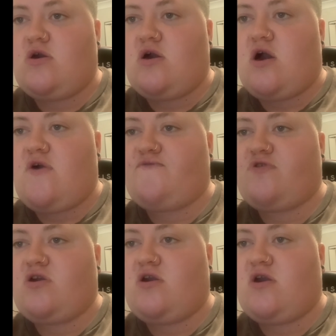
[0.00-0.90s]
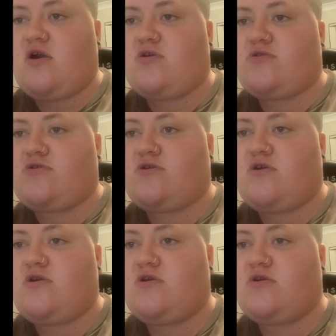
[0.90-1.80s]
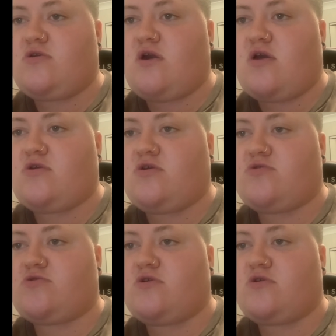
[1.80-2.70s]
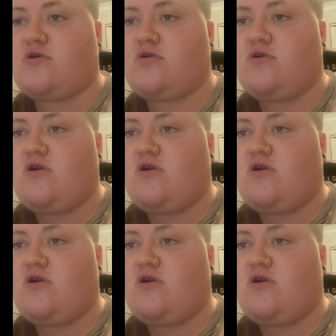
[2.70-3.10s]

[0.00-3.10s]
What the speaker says: After he has had his dinner,